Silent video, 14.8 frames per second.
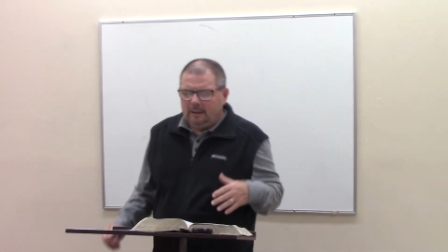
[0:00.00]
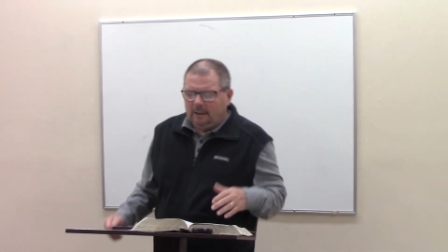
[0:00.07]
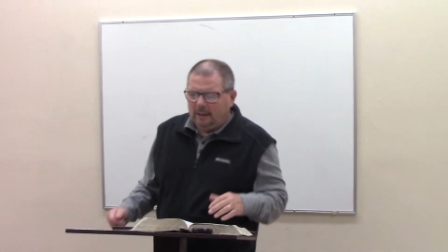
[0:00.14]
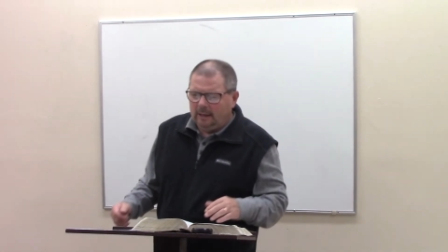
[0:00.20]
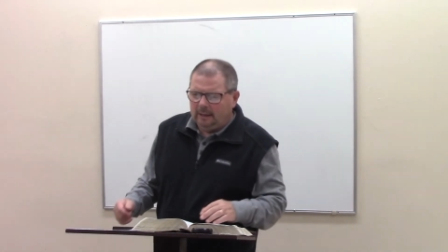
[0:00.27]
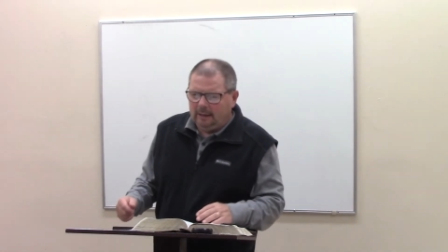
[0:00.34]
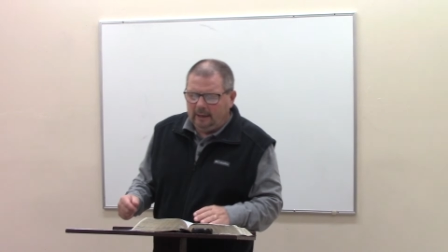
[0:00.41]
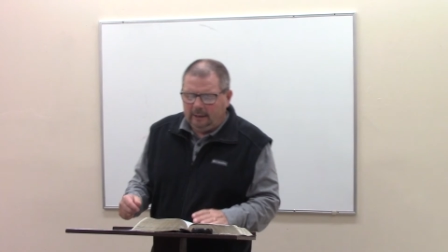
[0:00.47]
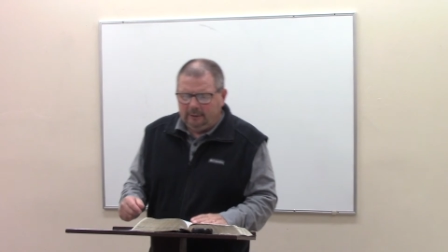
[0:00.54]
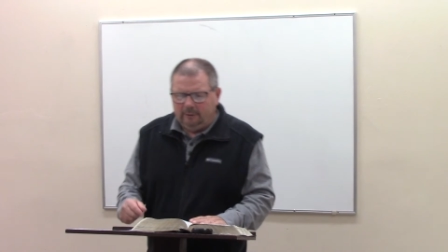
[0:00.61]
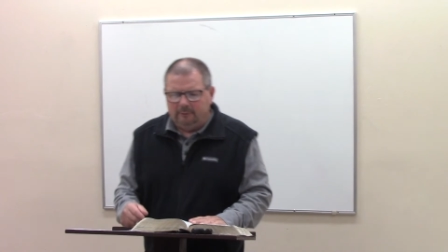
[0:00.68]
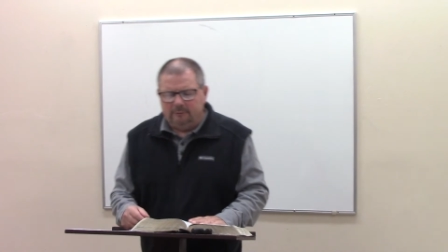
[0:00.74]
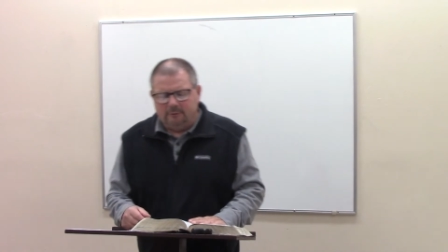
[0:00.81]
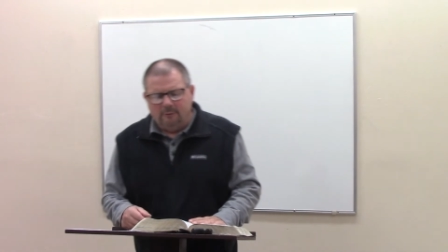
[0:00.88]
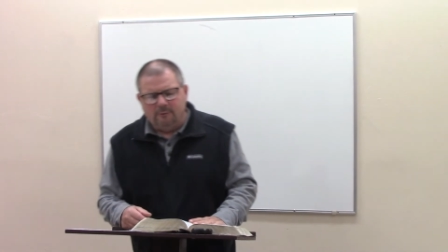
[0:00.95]
And,
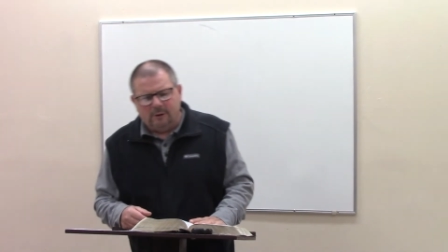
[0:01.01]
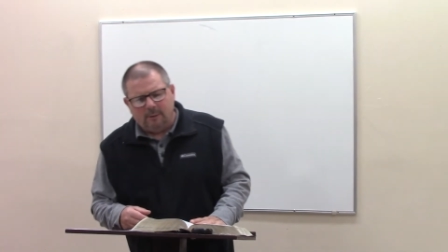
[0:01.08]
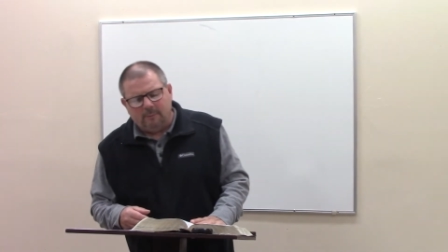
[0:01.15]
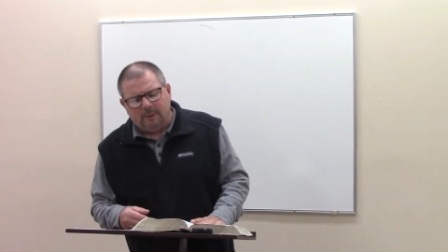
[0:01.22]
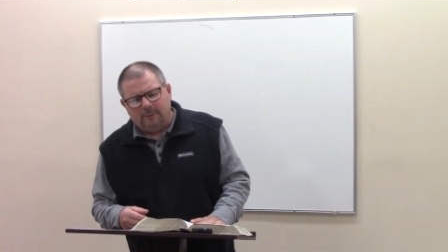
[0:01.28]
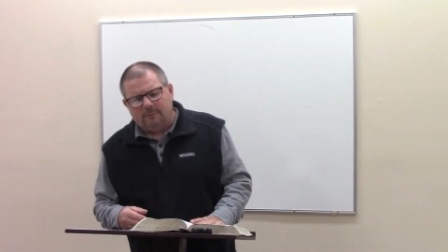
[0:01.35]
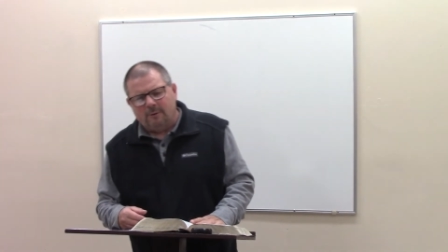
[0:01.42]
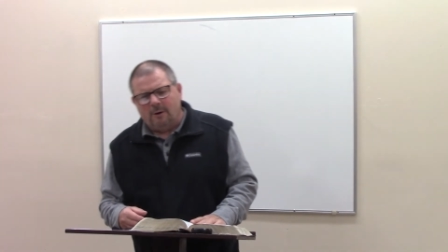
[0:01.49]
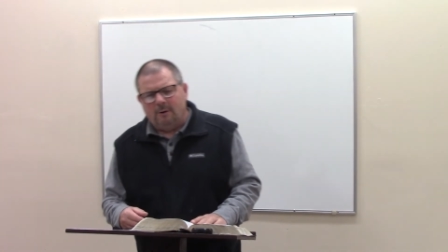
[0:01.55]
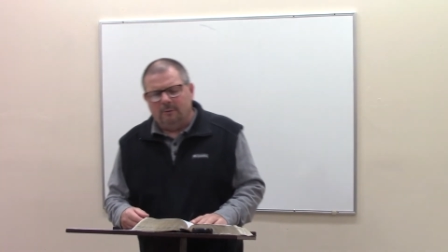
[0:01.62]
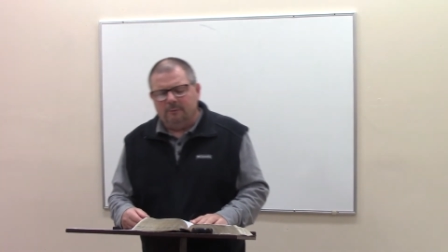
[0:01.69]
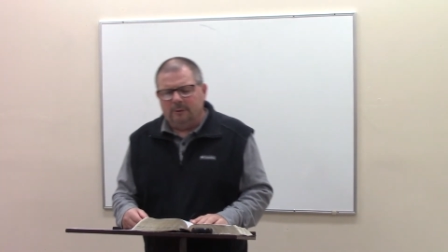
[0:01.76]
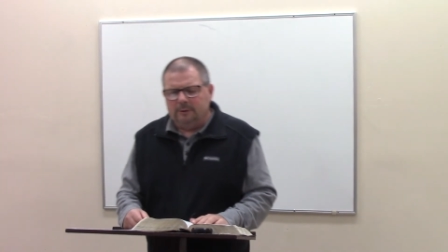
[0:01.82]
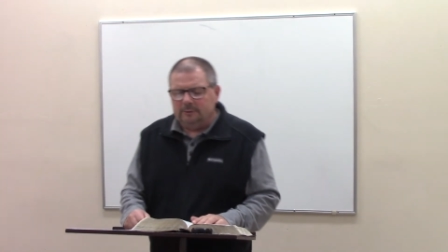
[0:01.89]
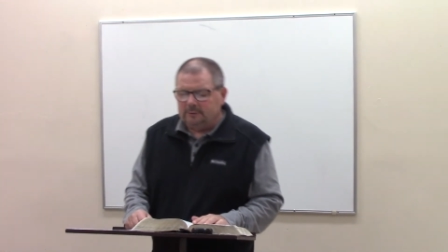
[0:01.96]
and don't get me
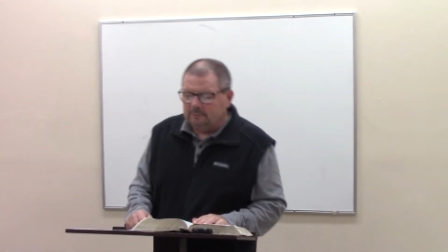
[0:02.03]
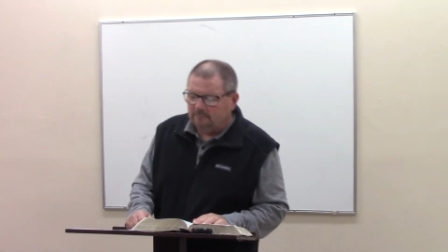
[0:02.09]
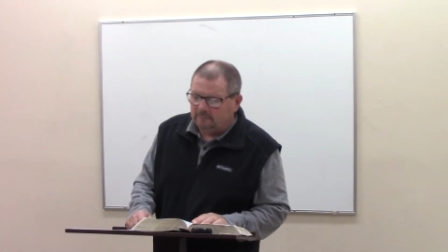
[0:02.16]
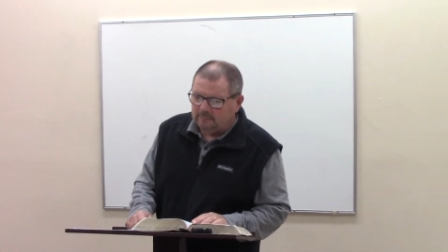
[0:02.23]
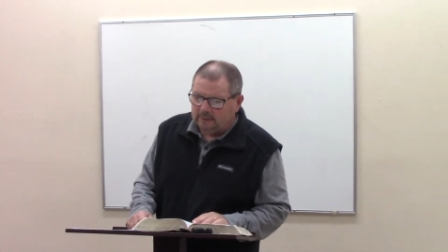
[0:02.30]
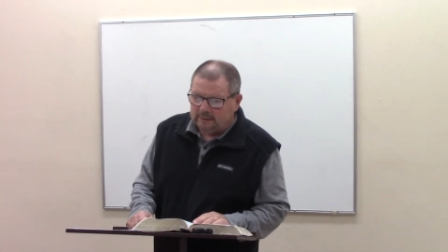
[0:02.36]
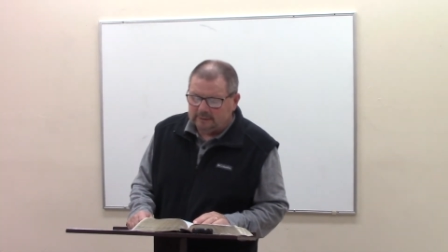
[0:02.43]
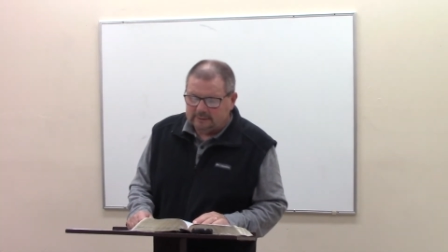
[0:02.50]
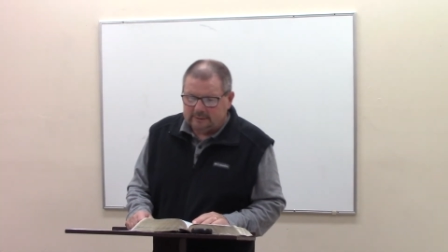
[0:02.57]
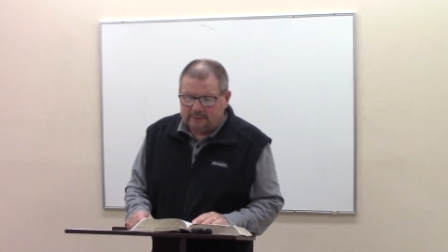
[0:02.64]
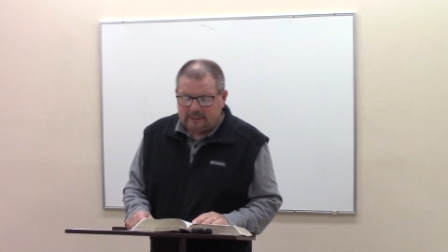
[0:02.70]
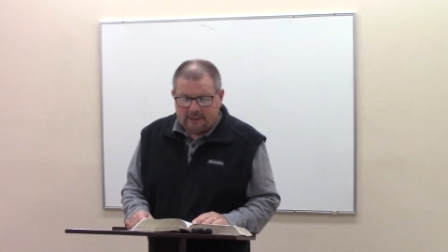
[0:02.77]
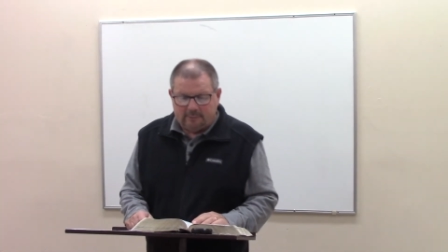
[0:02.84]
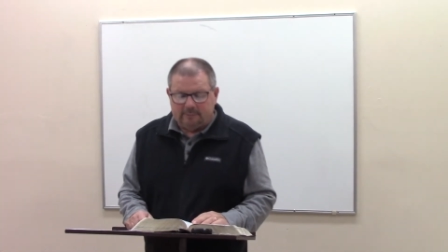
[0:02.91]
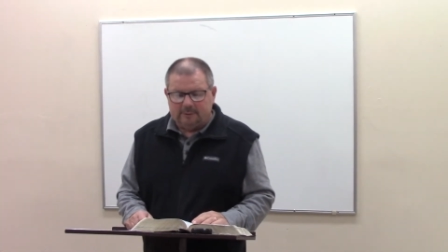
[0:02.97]
wrong, there's some uh,
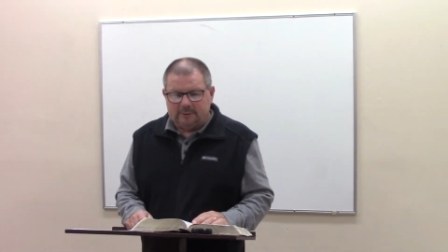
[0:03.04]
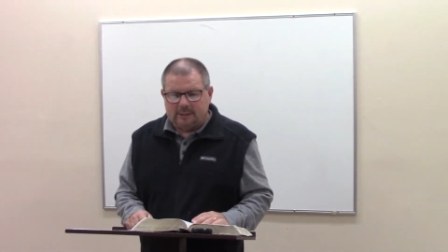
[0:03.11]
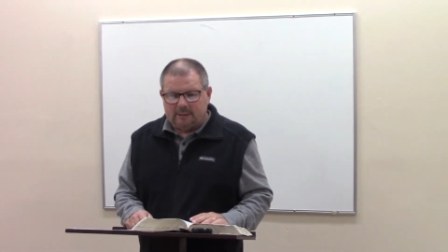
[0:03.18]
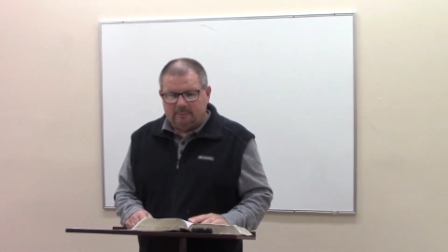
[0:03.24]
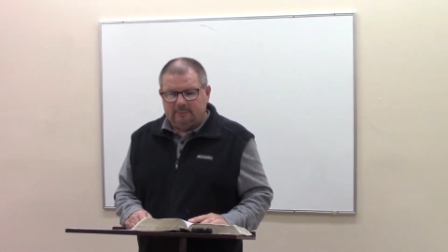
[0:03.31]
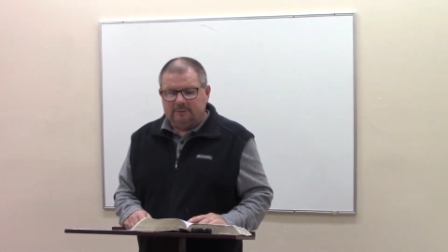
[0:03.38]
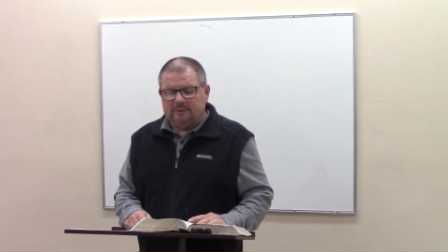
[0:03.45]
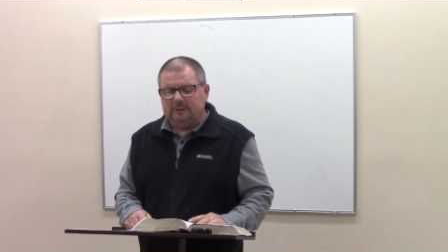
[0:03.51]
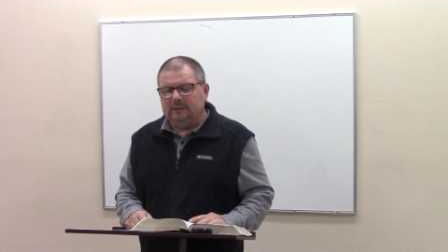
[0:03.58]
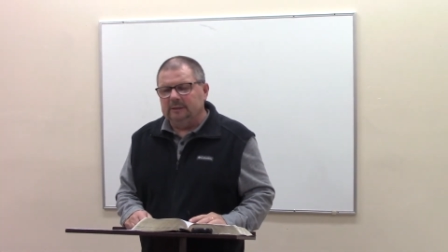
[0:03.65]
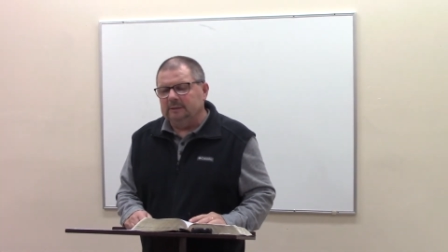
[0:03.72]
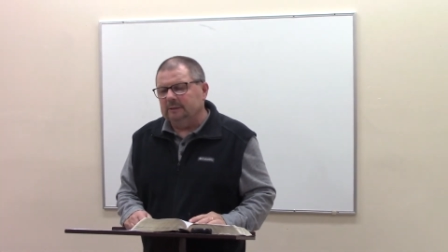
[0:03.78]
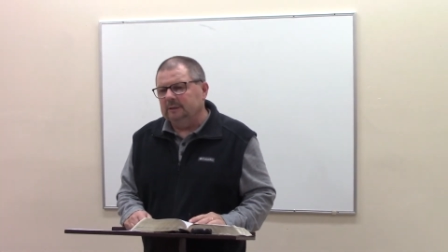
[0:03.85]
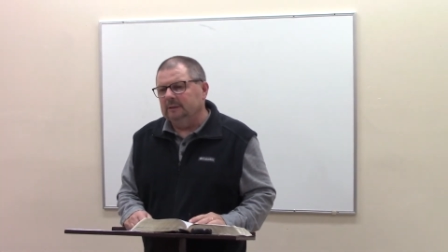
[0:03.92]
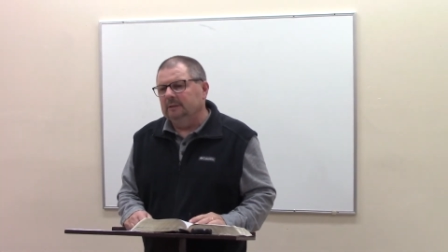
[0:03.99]
terrible, terrible
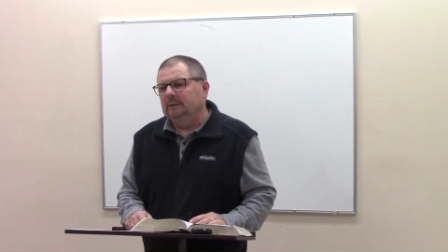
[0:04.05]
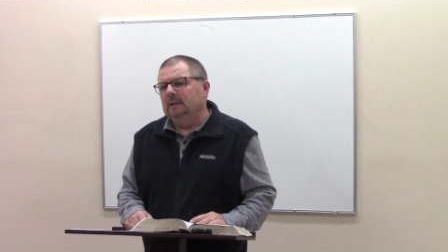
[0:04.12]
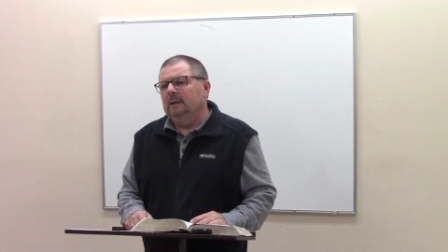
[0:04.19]
sins that